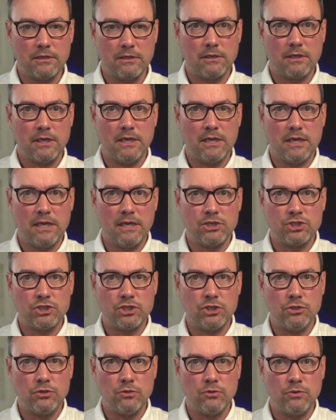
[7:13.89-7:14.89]
an
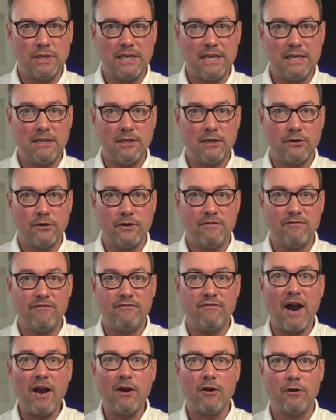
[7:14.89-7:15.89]
issue in their
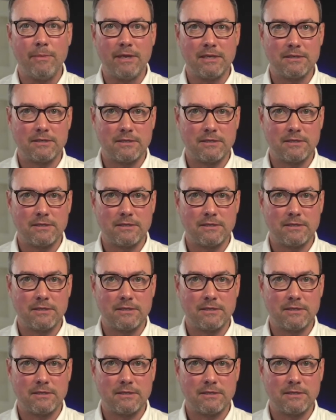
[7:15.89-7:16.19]
environment,